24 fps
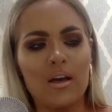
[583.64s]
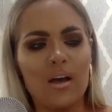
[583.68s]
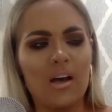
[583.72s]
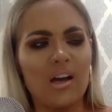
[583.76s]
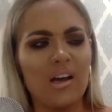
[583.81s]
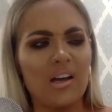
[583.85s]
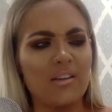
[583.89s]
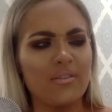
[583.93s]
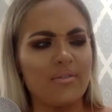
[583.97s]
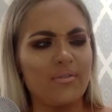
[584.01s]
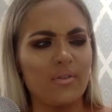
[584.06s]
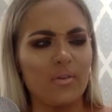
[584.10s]

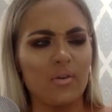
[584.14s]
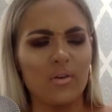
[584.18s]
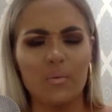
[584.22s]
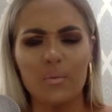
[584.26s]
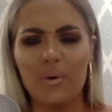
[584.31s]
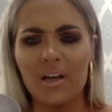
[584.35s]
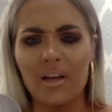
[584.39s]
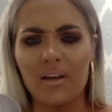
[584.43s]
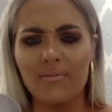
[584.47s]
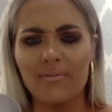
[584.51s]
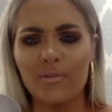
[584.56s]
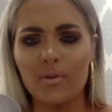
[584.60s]
thought,
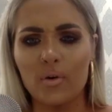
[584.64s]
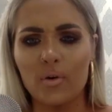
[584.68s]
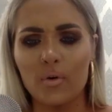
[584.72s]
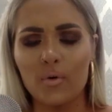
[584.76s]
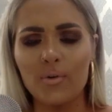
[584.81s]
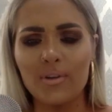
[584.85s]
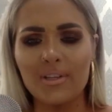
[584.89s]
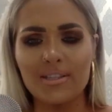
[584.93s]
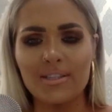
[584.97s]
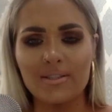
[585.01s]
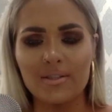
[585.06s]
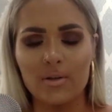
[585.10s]
well, I've got all
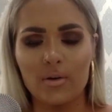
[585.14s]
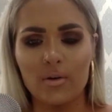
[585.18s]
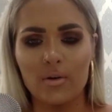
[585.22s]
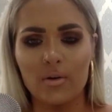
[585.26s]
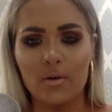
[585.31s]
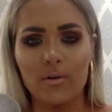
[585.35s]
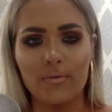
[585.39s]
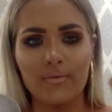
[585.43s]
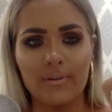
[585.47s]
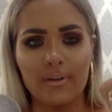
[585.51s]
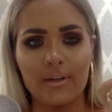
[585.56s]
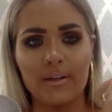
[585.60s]
this to
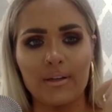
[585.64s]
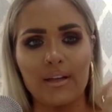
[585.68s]
offer.